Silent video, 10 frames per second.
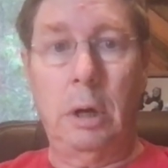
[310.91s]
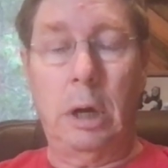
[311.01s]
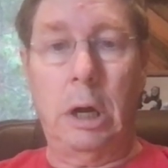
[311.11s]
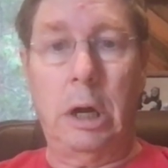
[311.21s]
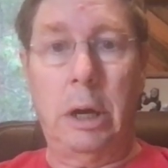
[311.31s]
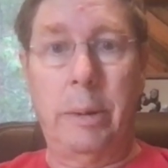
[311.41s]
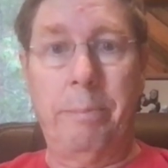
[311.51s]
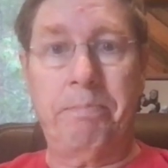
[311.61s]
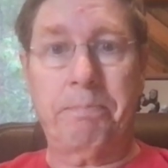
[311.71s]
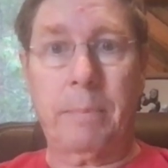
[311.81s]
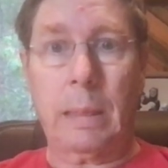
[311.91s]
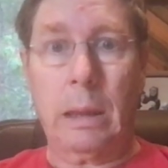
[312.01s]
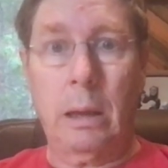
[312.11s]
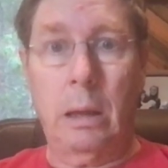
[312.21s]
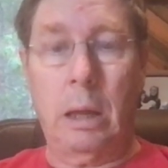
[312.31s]

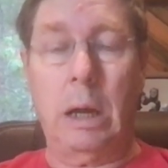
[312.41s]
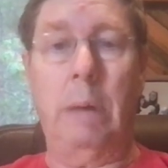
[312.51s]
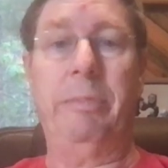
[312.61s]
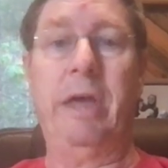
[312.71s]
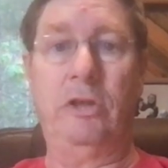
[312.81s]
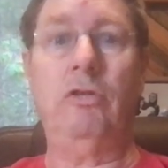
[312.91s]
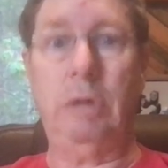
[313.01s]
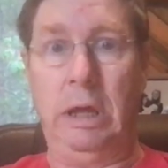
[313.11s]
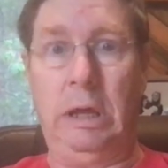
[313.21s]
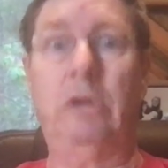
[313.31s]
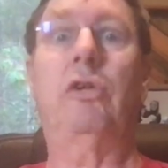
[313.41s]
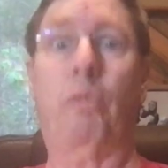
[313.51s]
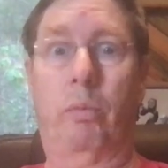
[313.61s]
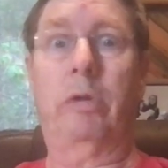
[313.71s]
then you need to